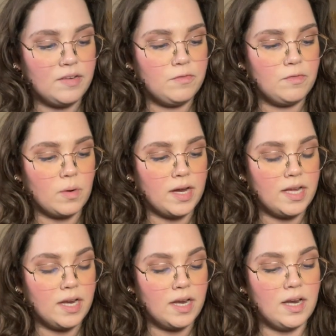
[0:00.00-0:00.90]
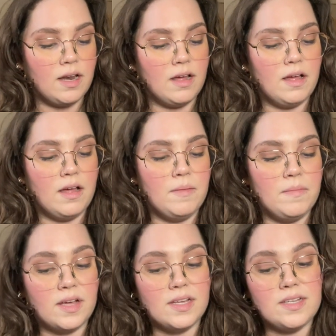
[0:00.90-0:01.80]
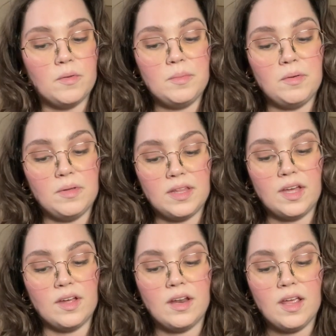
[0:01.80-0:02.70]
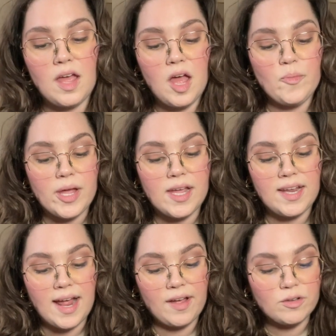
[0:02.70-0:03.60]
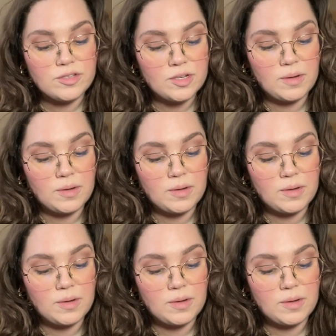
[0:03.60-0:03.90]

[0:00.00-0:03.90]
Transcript: for it because uh, that would be really good. But I also